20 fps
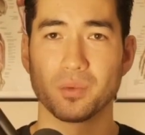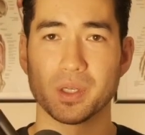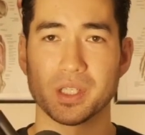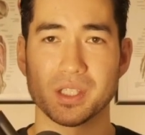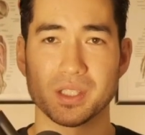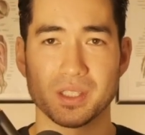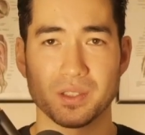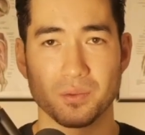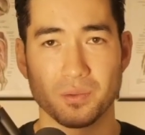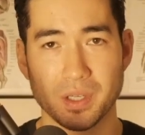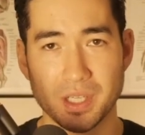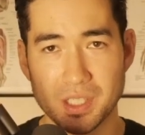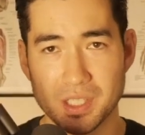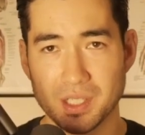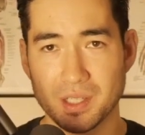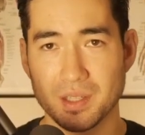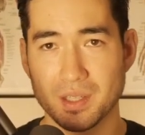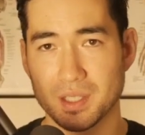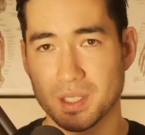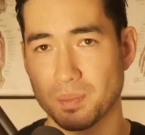which is a region
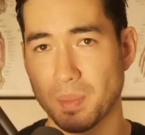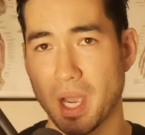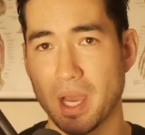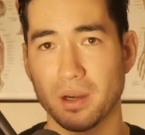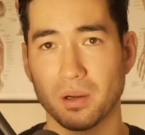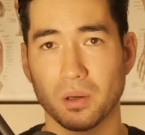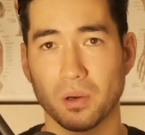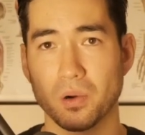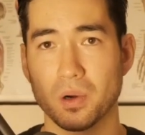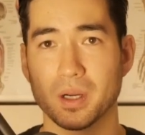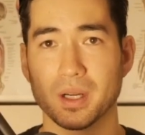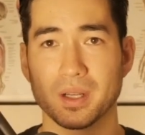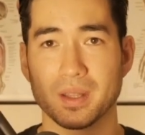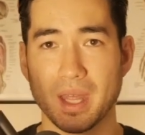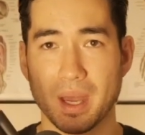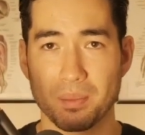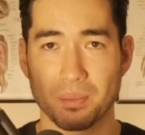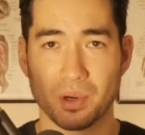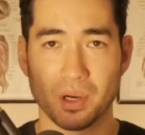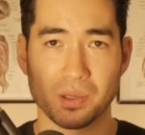in the spinal cord
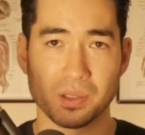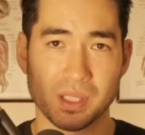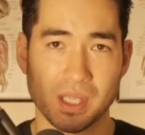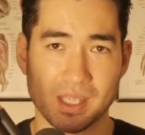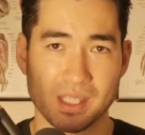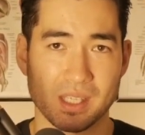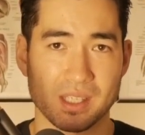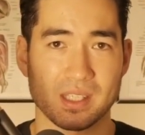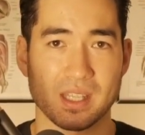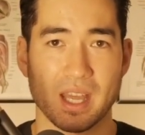that processes